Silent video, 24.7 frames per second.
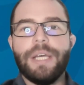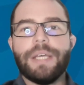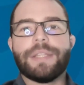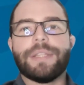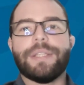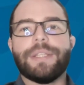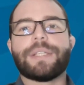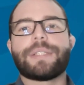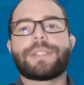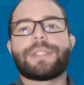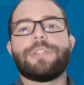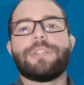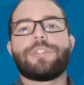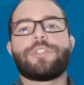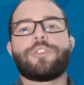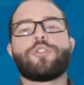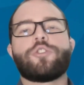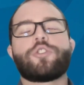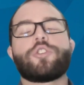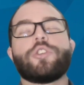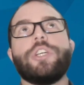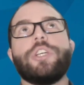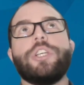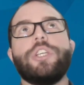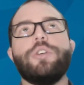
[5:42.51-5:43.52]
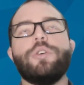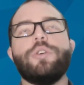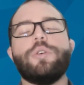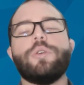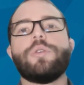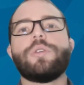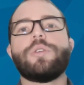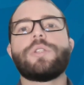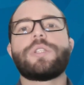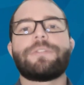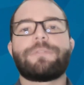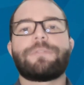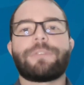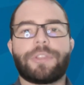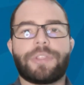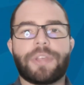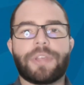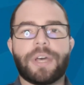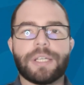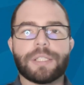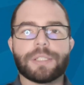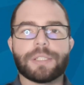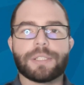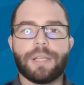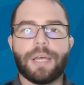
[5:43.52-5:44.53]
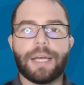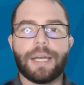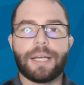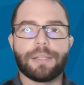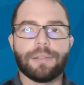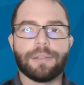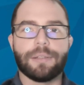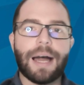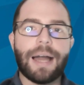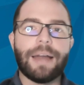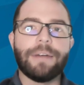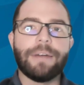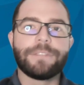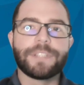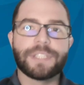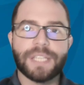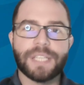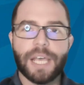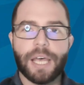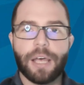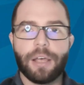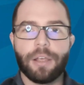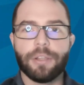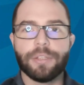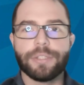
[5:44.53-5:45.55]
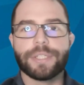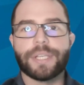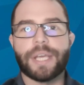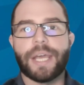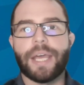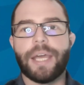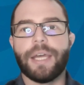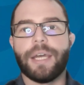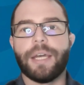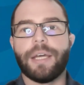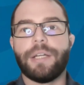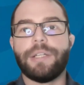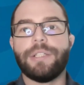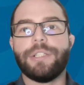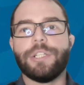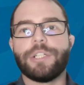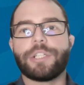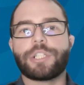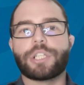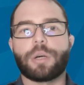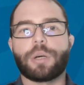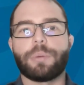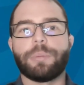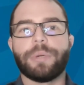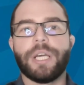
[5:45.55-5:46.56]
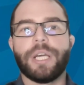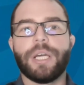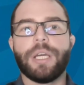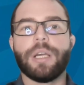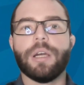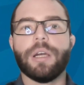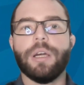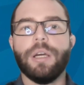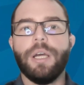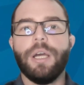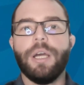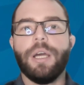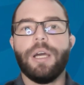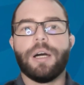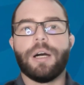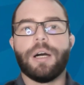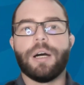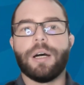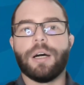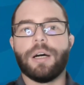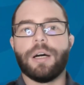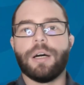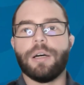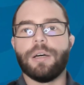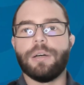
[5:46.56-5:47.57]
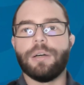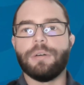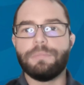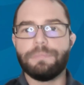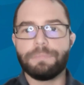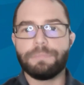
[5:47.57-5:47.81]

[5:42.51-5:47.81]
This is usually used for things like live cells and determining uh,